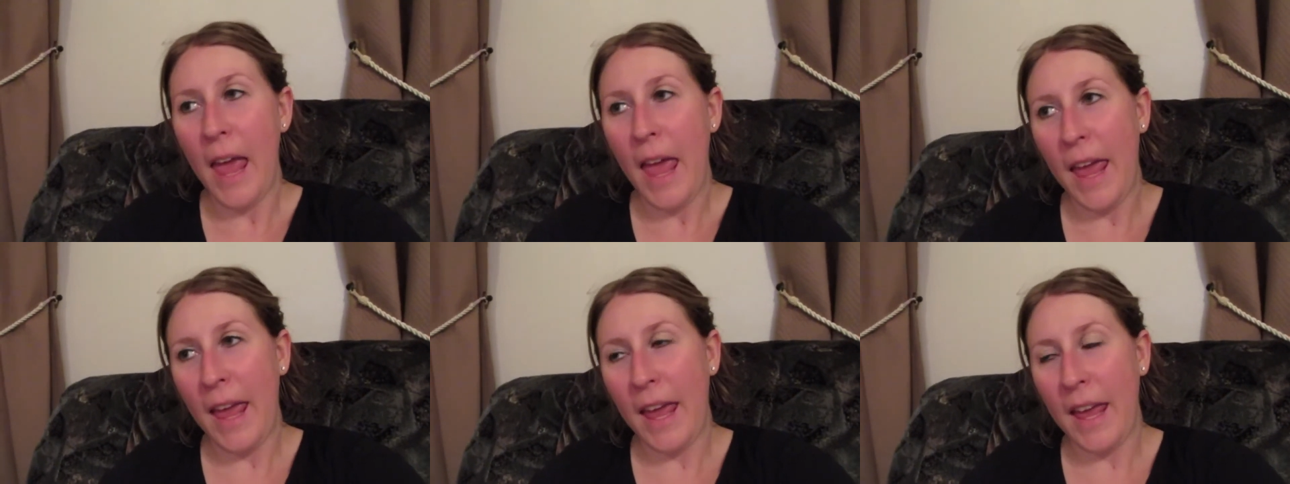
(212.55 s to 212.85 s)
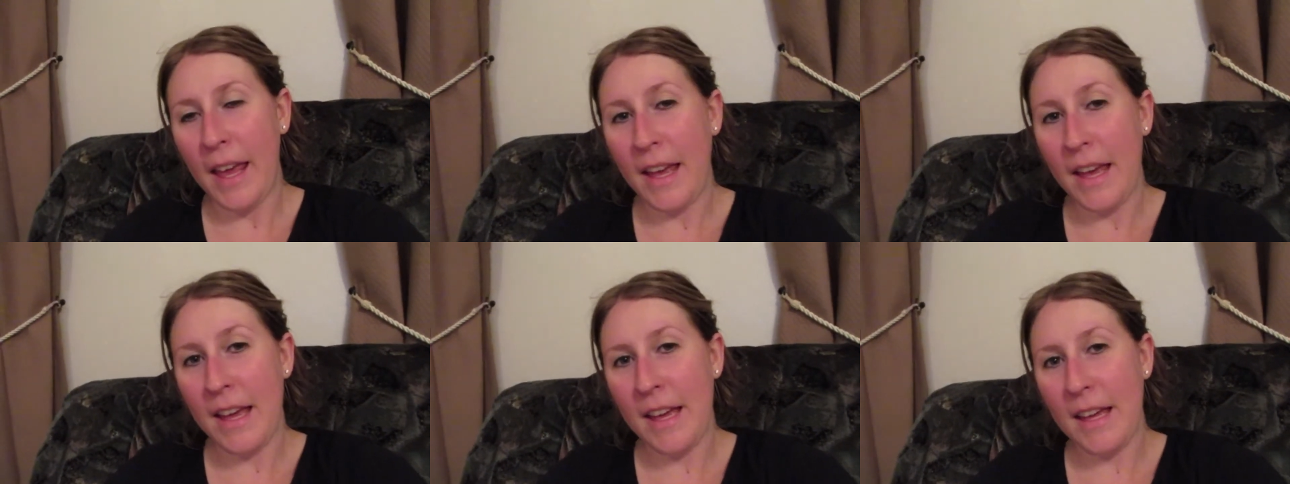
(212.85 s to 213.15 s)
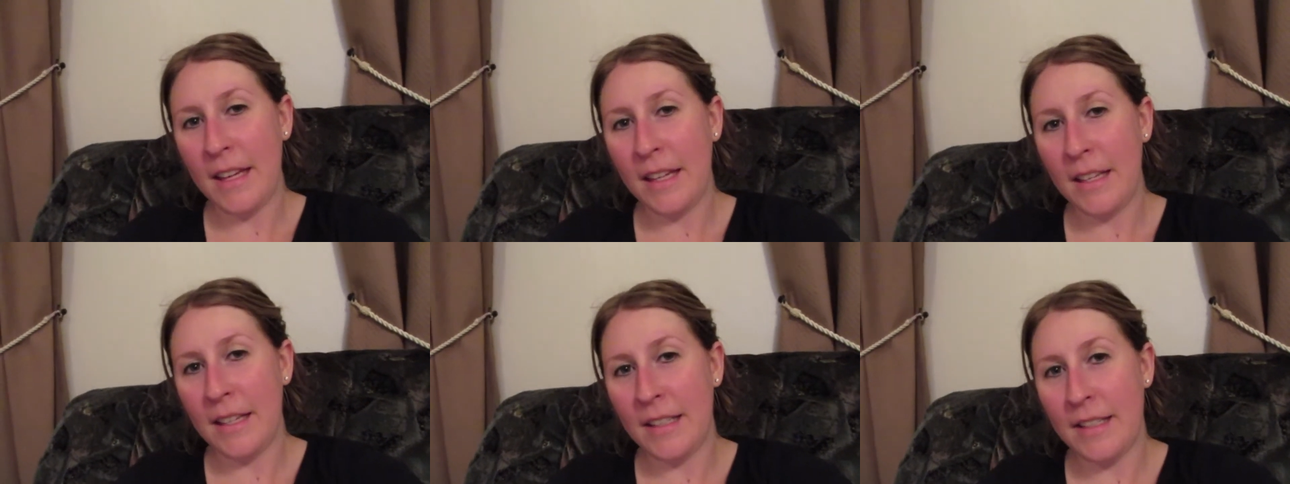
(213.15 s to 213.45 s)

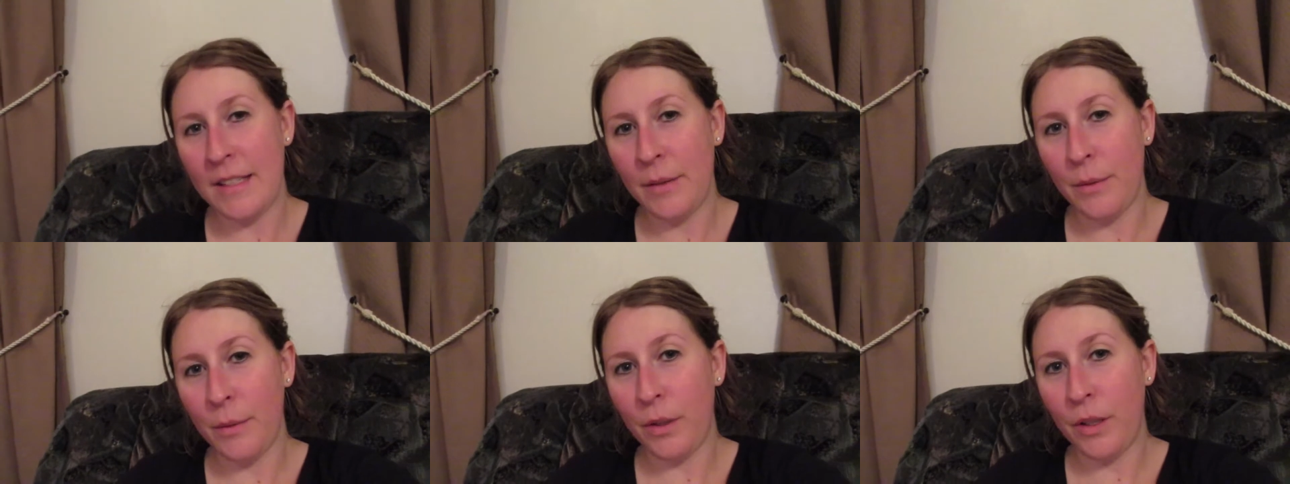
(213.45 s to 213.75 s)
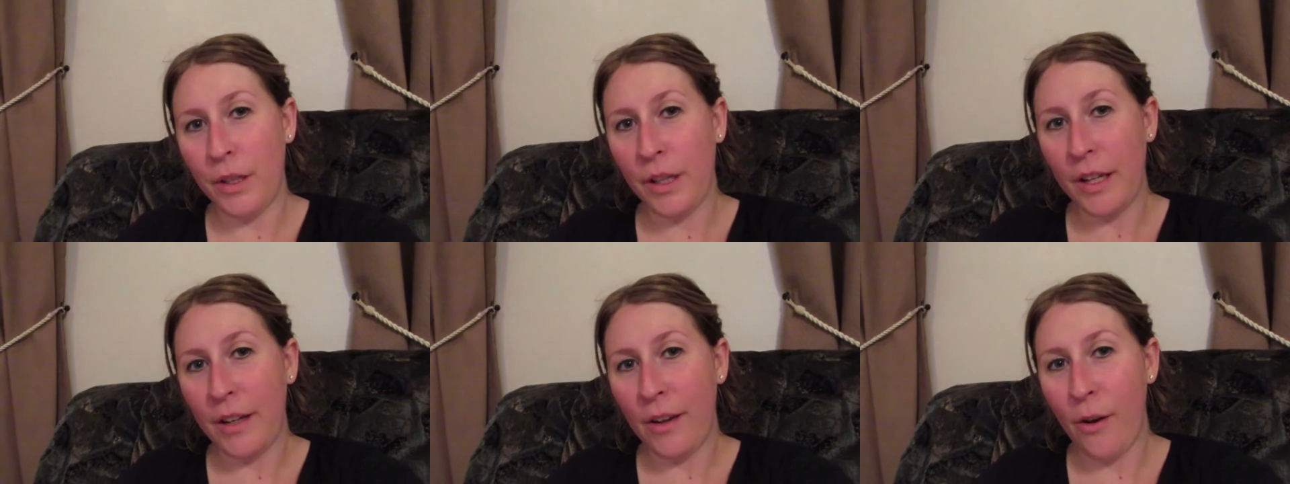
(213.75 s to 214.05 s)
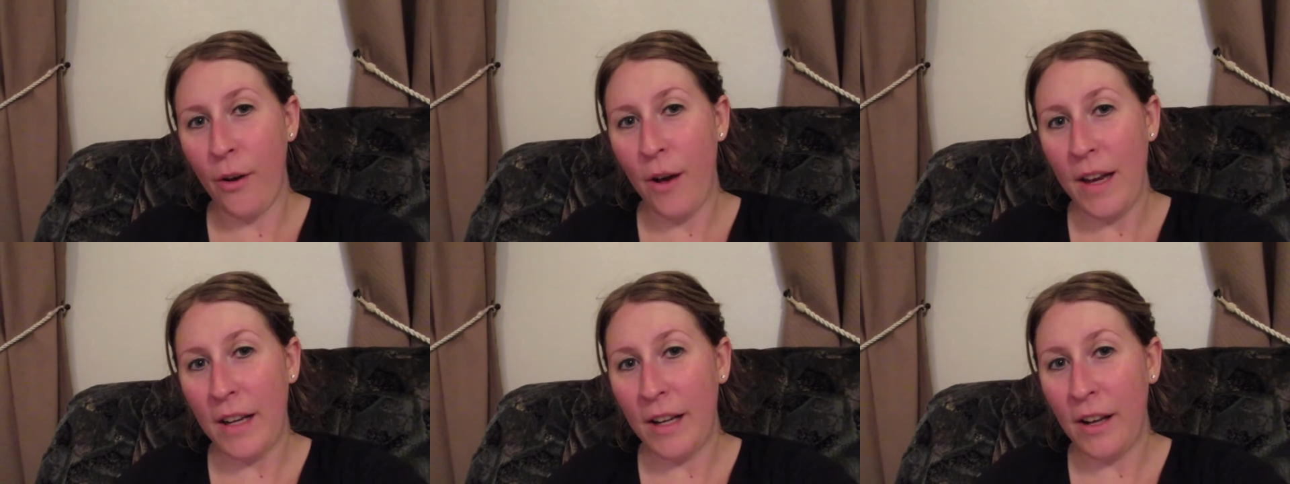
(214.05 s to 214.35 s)
And we're gonna
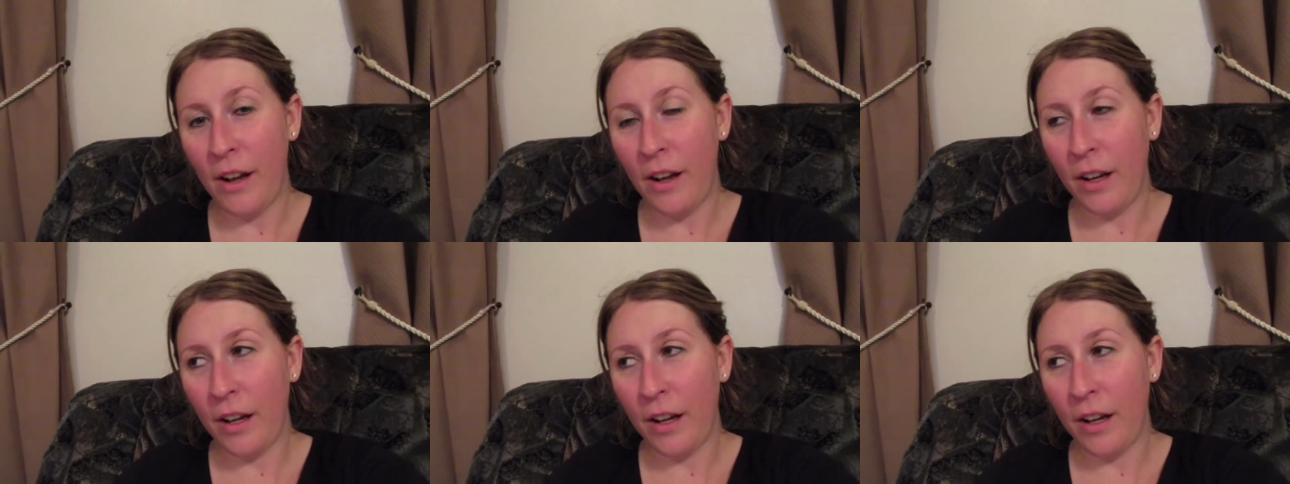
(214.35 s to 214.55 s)
go ahead